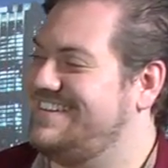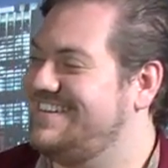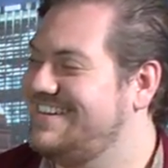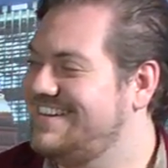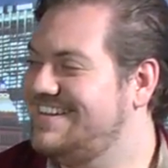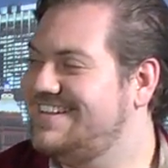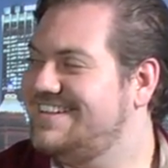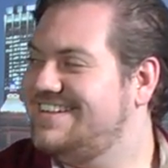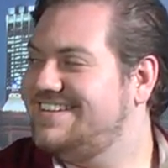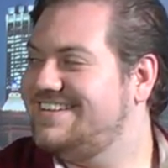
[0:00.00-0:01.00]

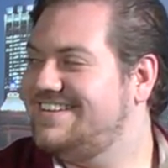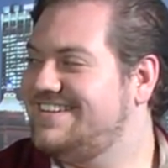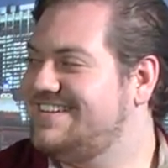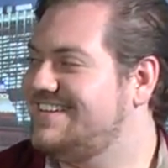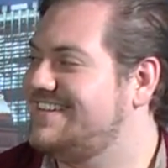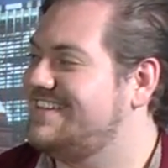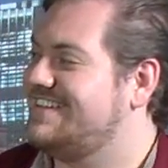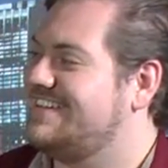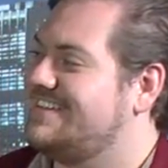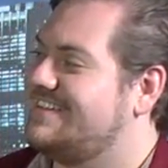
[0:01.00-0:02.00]

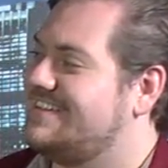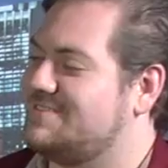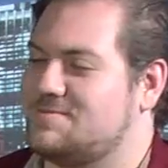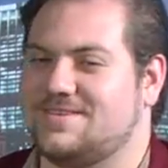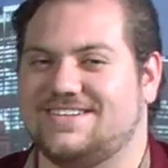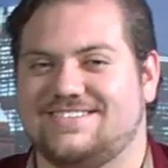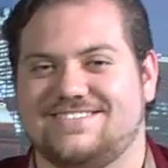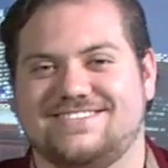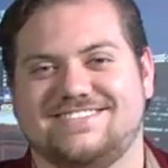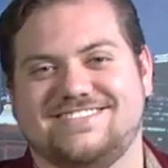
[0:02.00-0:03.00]

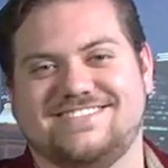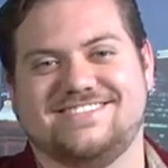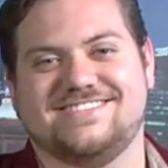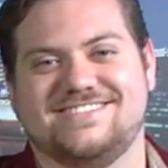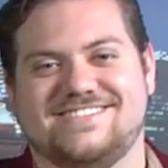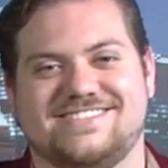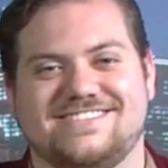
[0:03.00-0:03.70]
This person isn't speaking.